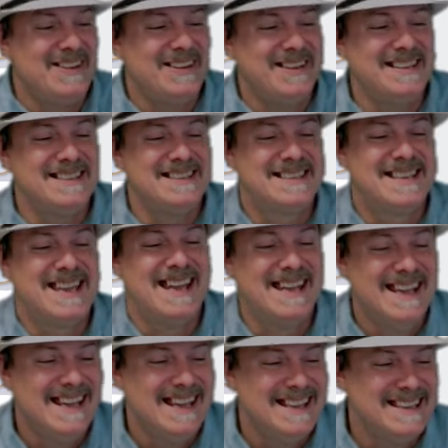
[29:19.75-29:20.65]
Duncan,
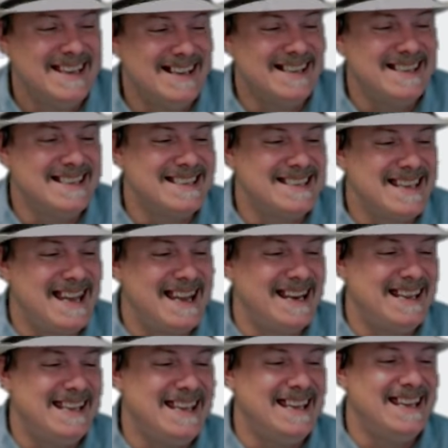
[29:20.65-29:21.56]
Duncan
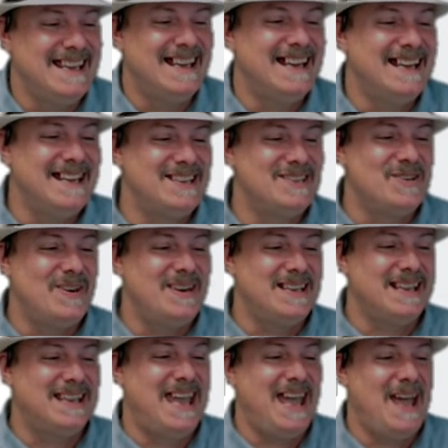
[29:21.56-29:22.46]
saying he uh,
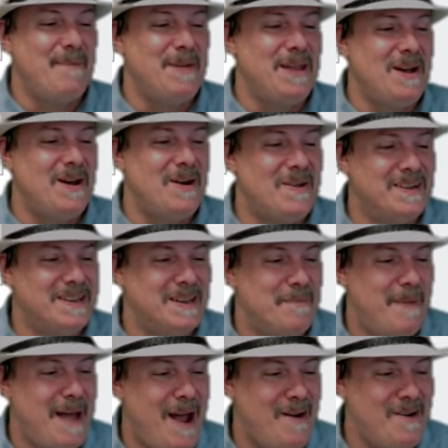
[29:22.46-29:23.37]
enjoyed the cameo in
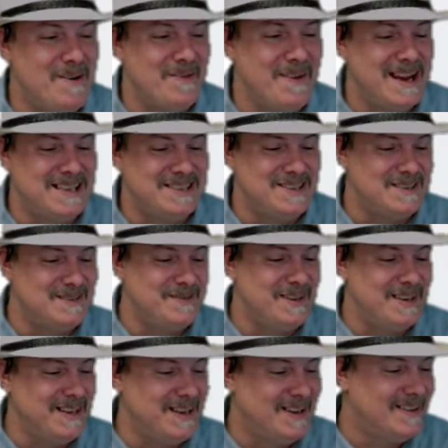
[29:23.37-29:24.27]
the Power Rangers
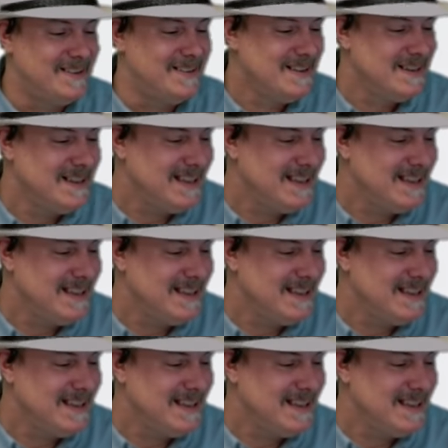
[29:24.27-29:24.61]
video.